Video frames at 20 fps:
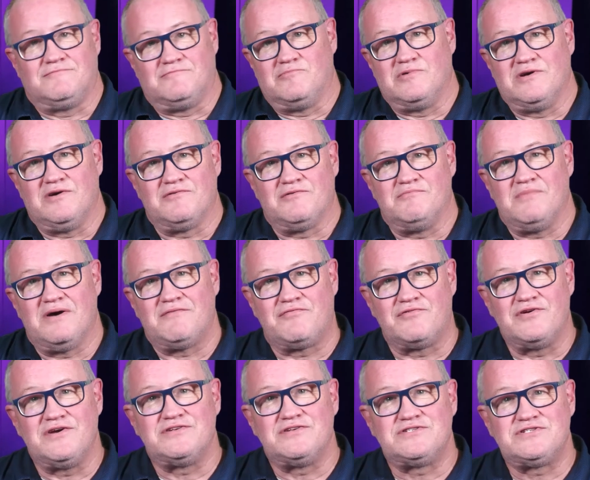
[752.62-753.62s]
Well, my
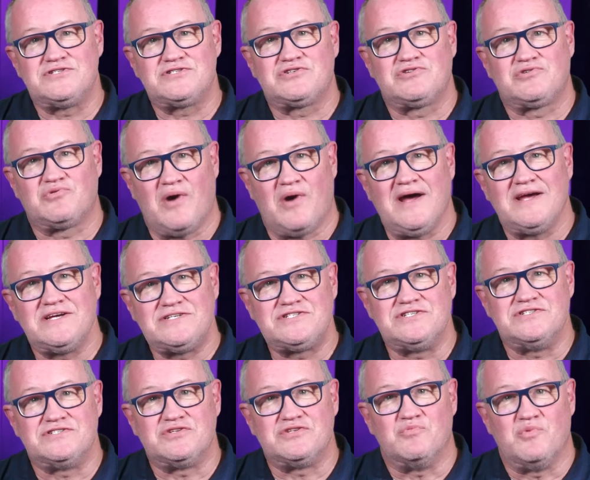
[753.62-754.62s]
friends, Christ
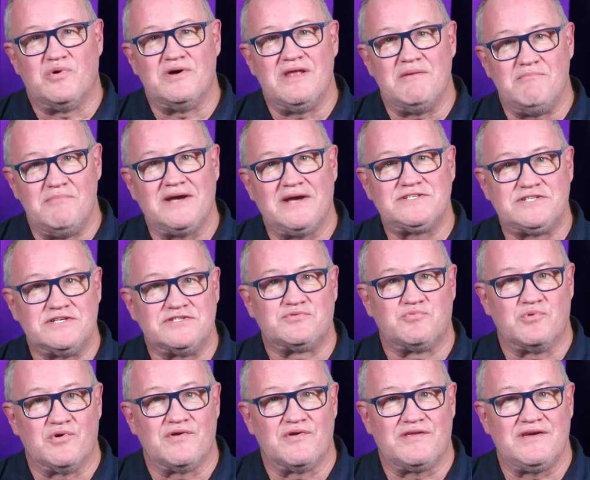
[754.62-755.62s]
is the one that makes us
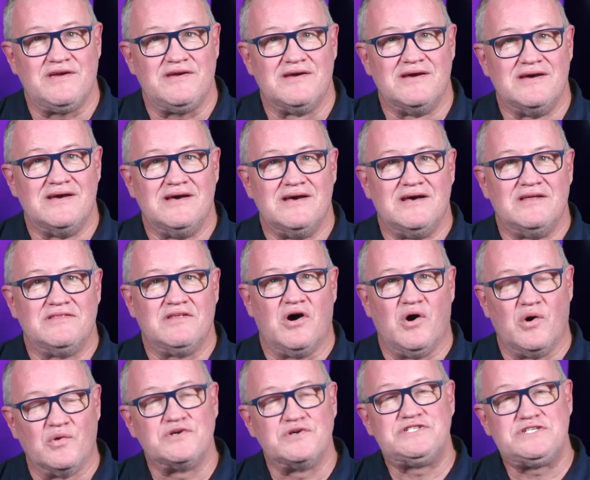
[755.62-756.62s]
worthy. The
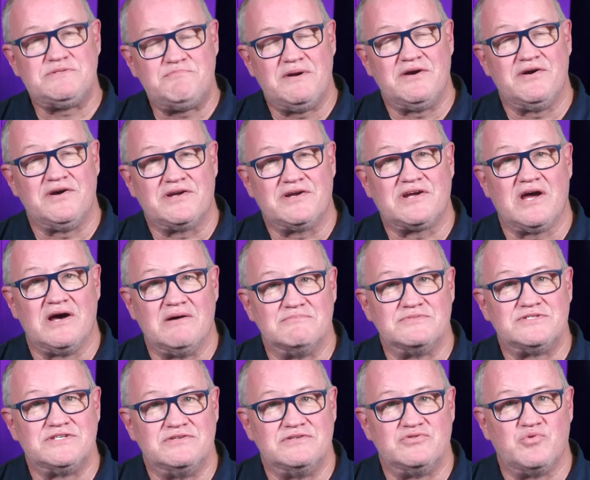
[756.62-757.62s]
Holy Spirit
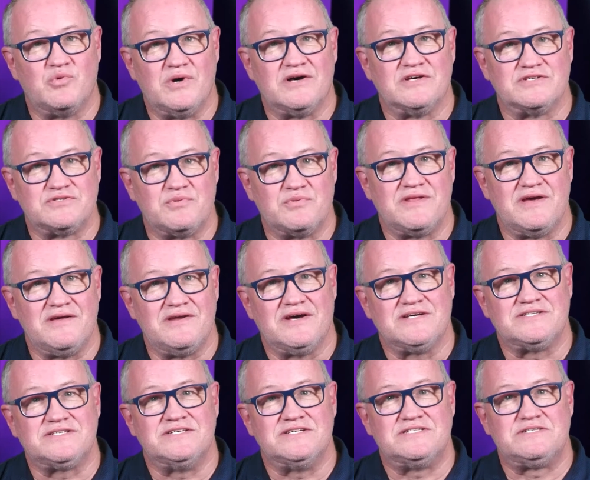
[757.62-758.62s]
comes and dwells within
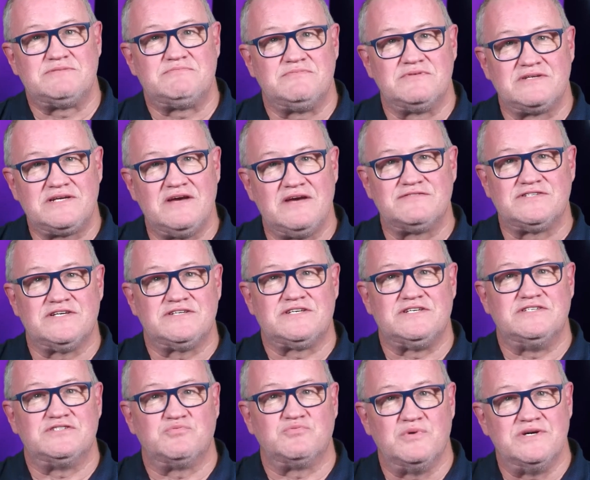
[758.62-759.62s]
us and gives us
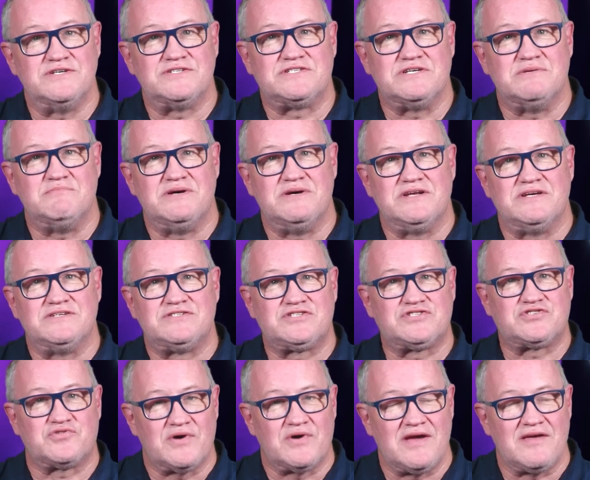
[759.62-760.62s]
His wisdom and His
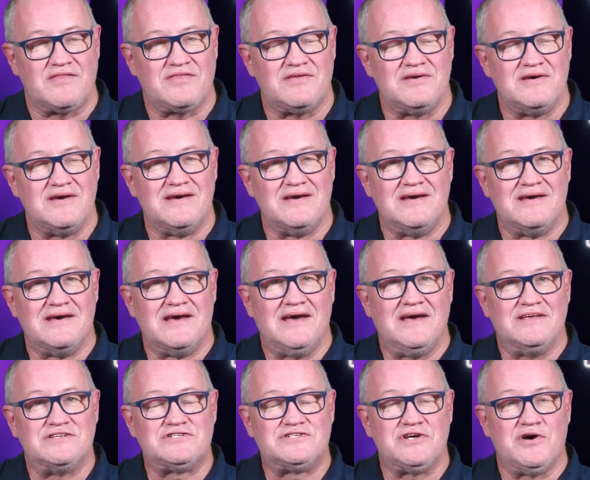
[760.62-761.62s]
strength.
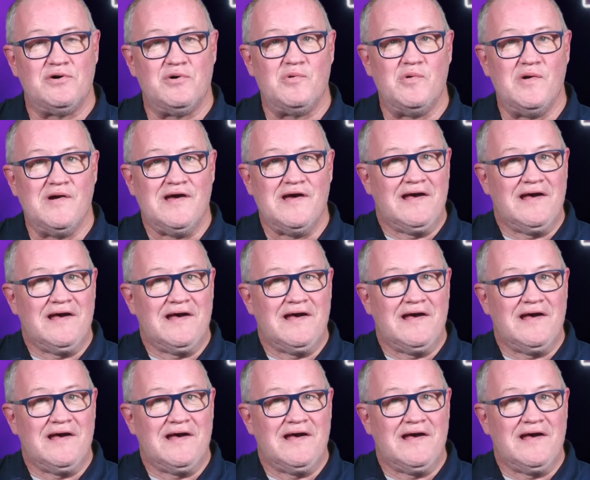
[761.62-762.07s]
And so